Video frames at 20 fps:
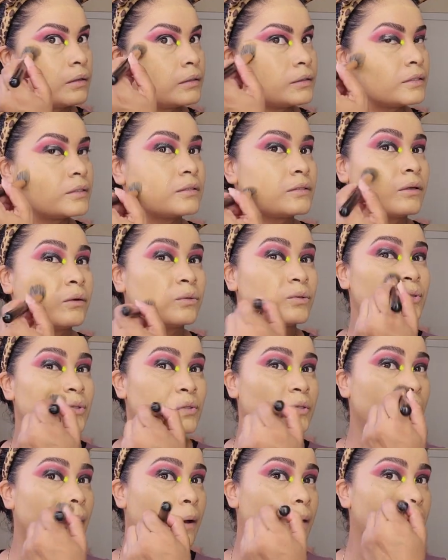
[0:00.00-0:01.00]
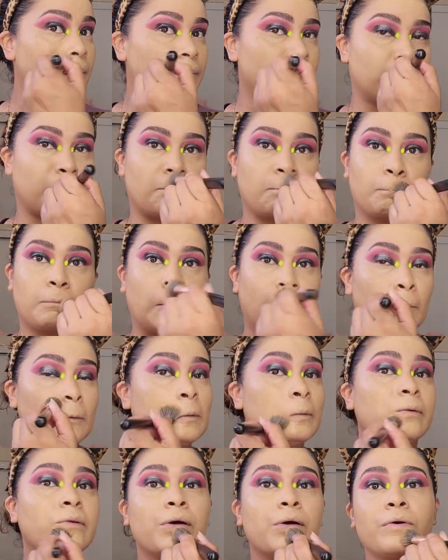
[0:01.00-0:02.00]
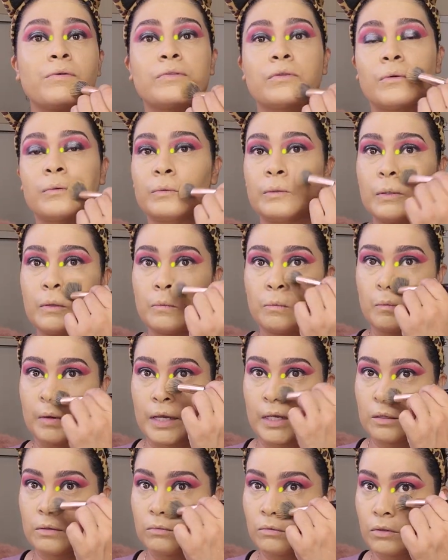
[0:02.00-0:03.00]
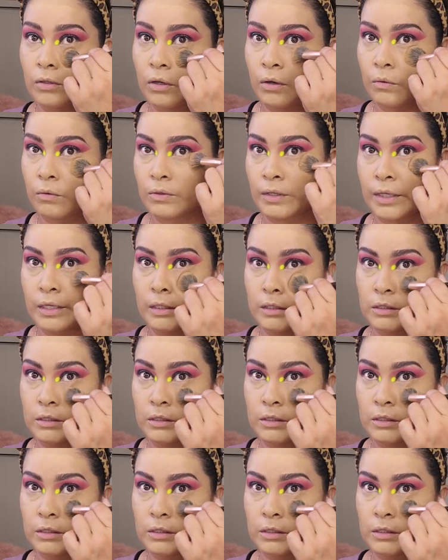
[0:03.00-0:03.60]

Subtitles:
It's so soft. The only way you know that